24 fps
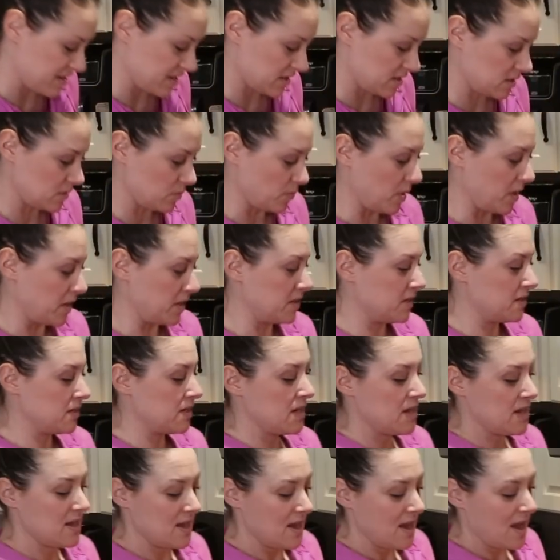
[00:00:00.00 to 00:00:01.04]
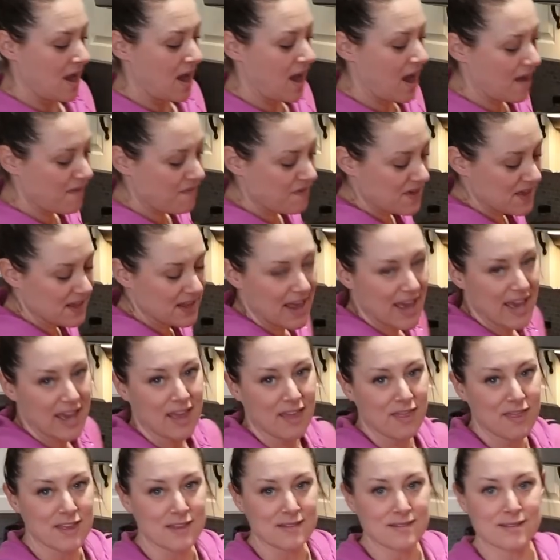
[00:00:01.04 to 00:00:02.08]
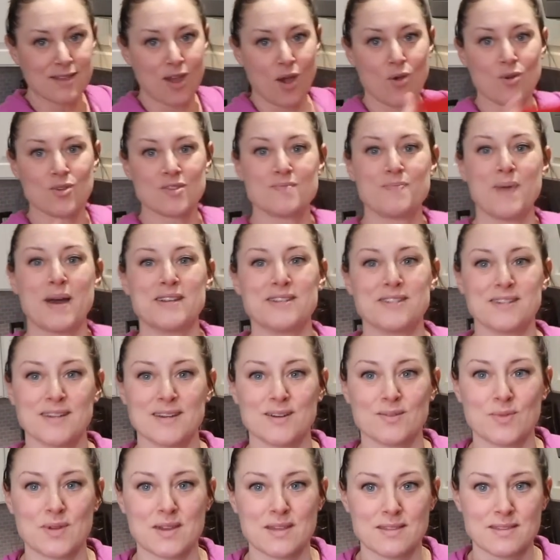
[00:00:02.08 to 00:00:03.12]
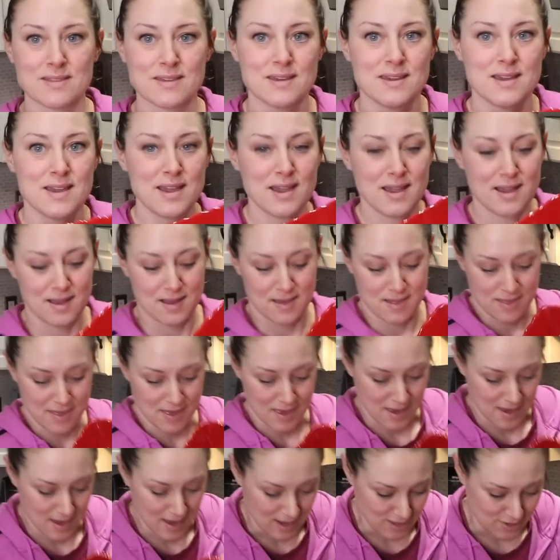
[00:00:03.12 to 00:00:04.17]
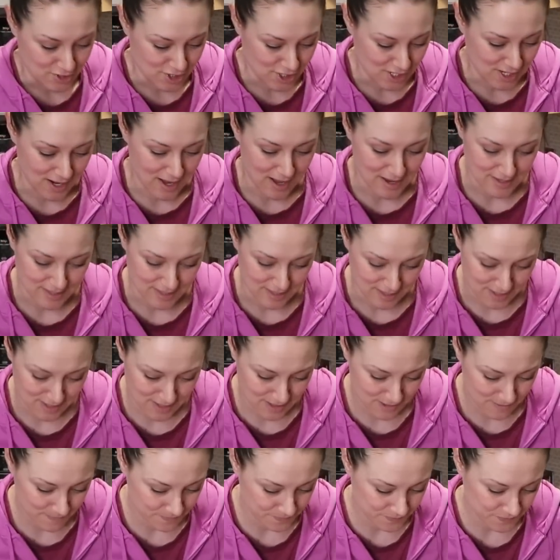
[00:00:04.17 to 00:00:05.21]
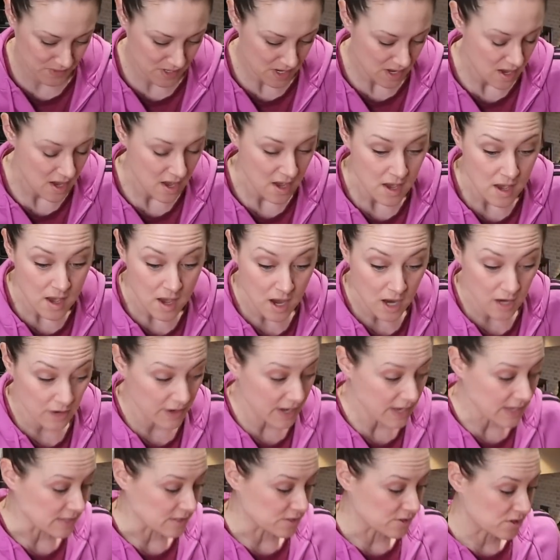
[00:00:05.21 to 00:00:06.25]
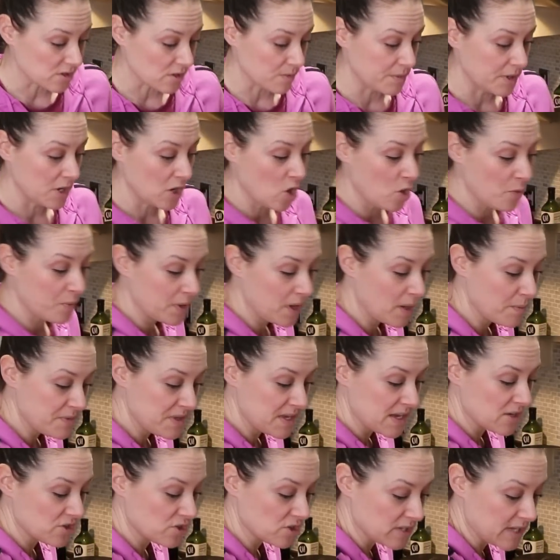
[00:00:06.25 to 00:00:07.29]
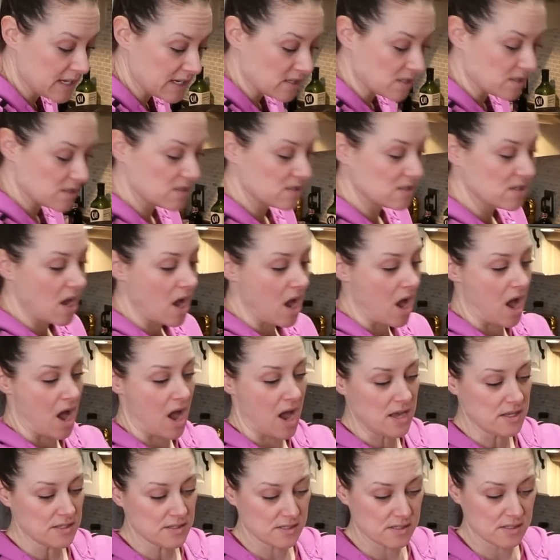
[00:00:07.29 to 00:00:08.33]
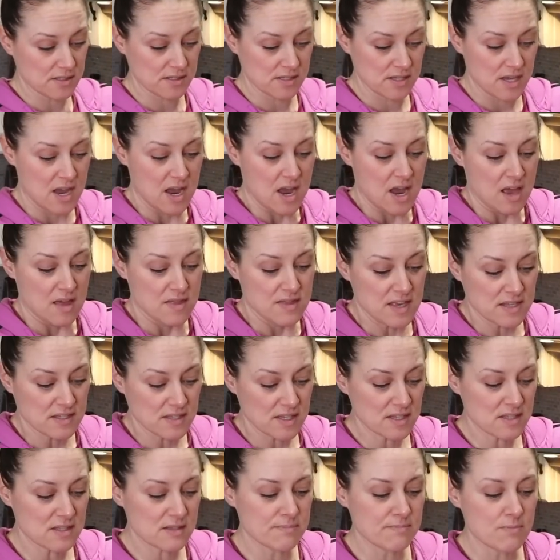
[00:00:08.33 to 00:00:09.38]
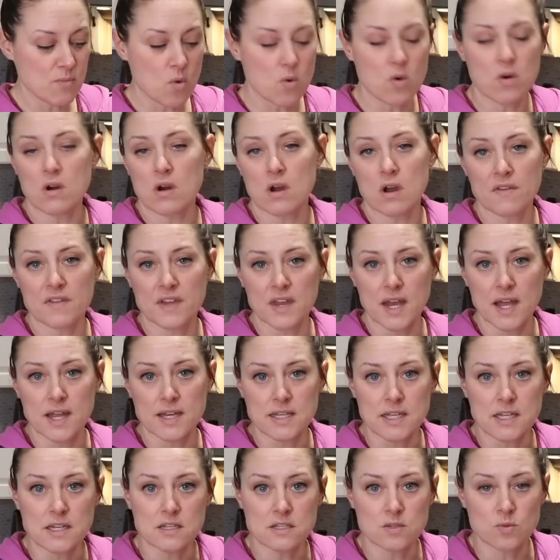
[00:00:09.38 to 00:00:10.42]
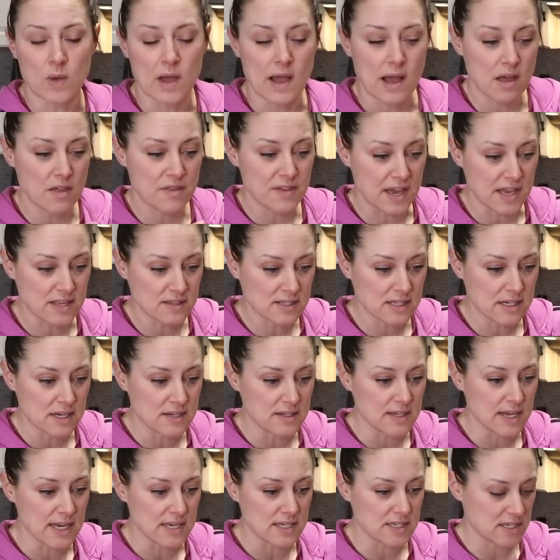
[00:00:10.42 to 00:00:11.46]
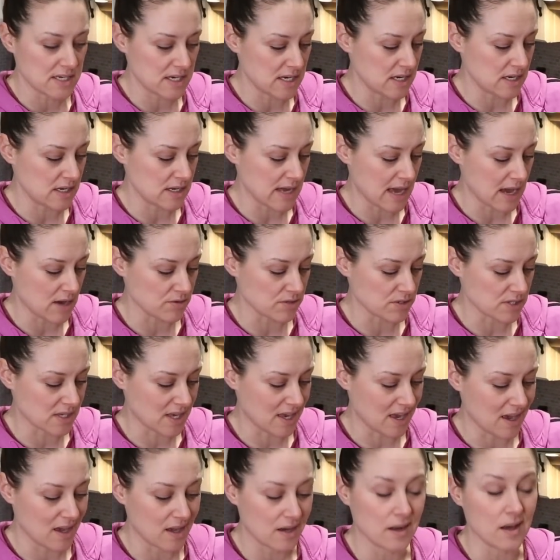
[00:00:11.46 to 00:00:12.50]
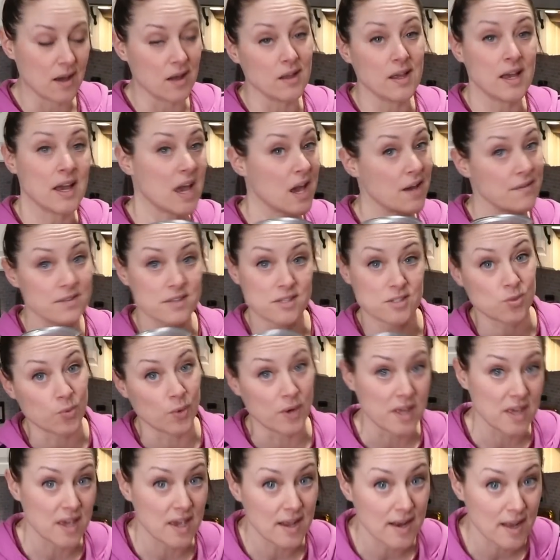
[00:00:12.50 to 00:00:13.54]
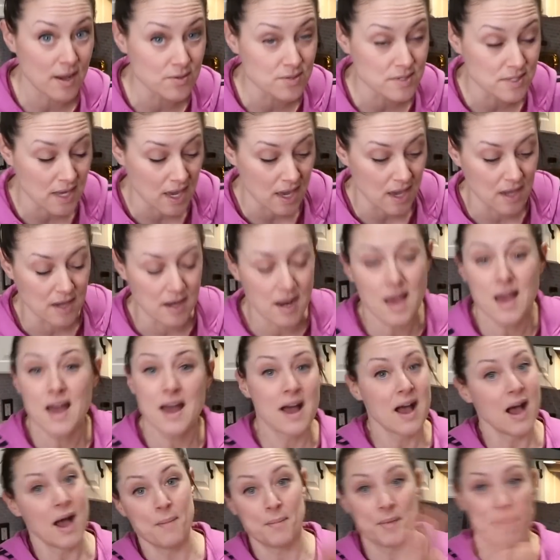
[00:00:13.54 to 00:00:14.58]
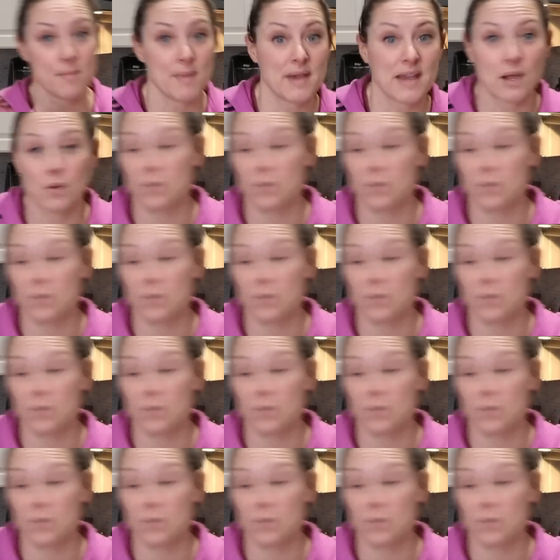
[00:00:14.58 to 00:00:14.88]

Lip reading: this one. I feel like this goes better with the enchilada. All right, so I'm gonna open up the enchilada sauce. This is more than I need as well. That's at a 19-ounce can. All I have is a 28-ounce can. I'm gonna make